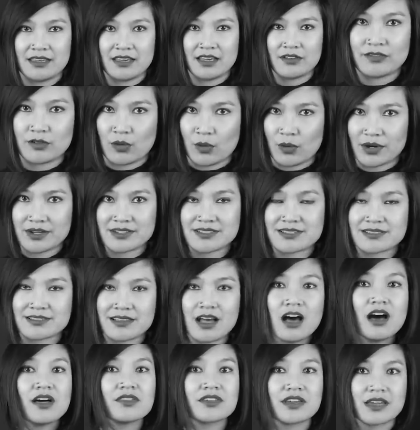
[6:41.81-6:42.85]
Of course,
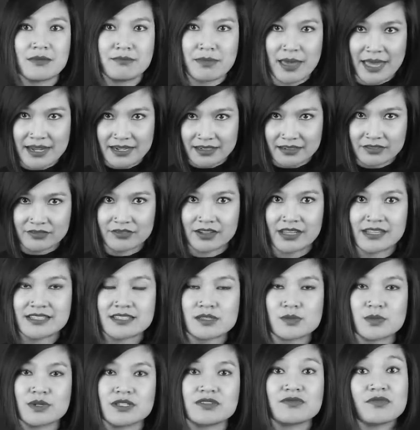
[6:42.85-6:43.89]
all the
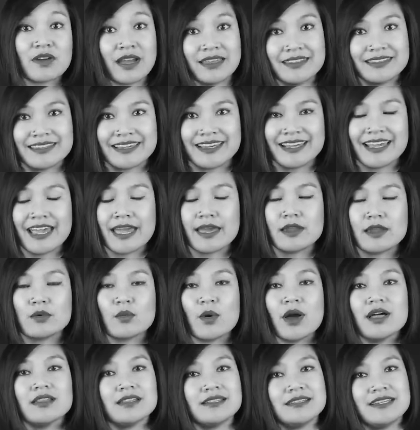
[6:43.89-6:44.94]
competitiveness was friendly and
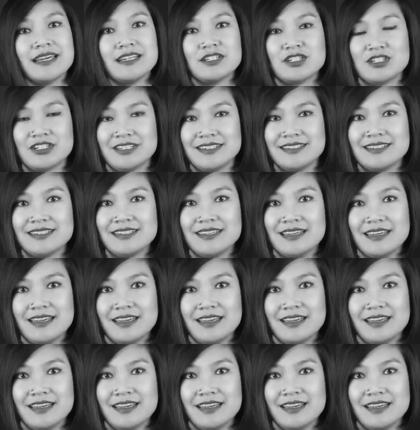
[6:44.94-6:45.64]
well intentioned.